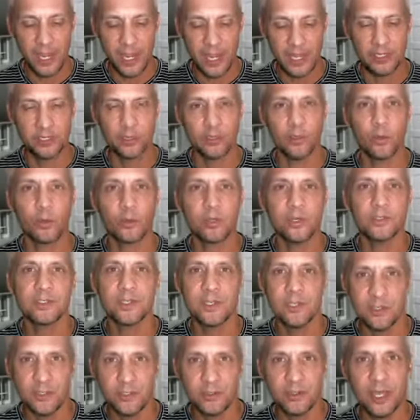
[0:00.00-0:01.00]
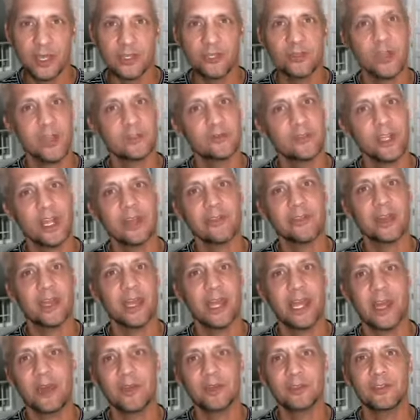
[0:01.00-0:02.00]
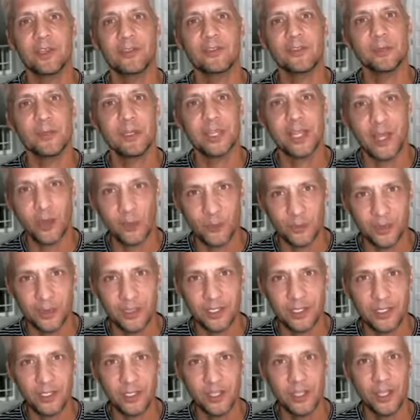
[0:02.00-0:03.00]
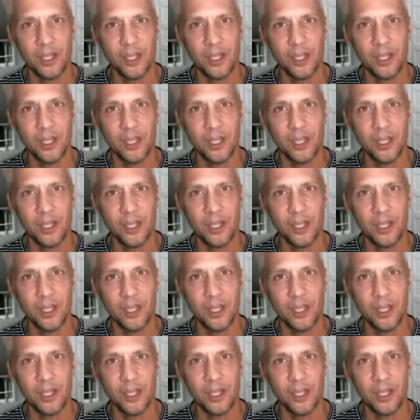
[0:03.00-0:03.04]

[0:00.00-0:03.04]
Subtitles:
In order to do that, you have to have you have to be healthy.